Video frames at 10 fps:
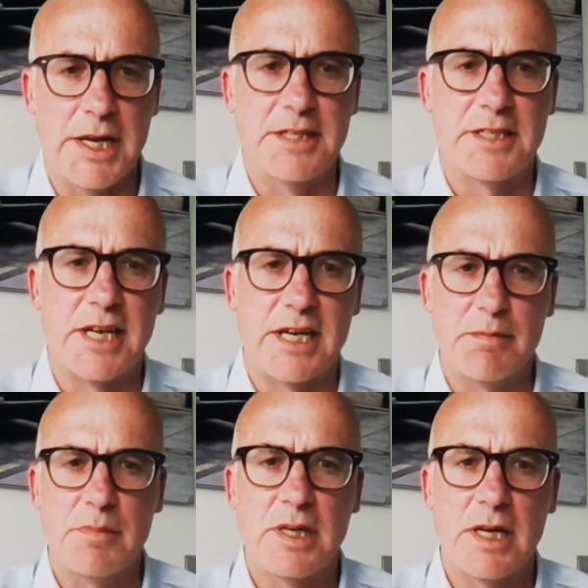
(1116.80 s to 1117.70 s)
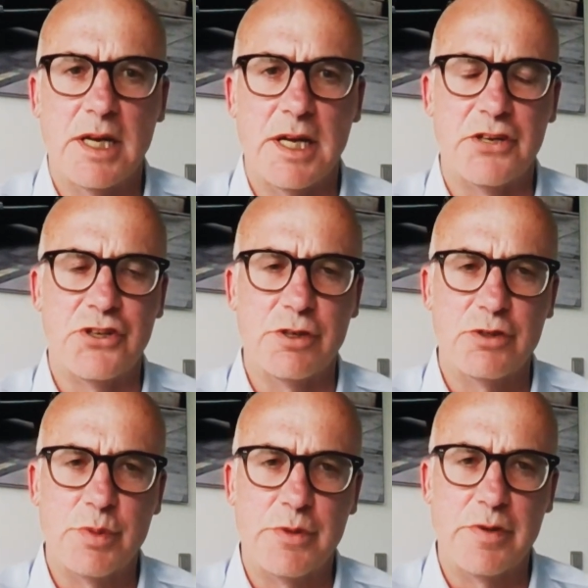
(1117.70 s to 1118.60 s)
lead time
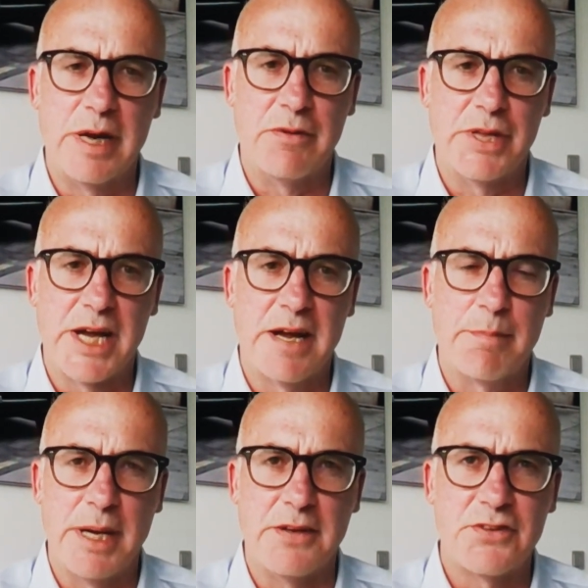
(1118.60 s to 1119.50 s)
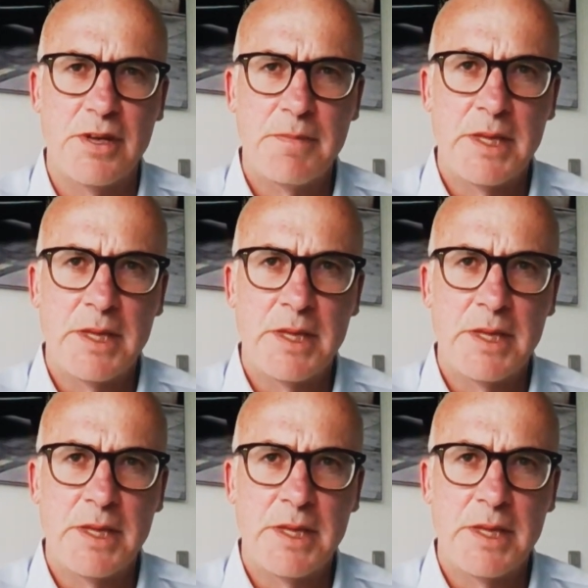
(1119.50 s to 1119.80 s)
issues with around the I-Pace.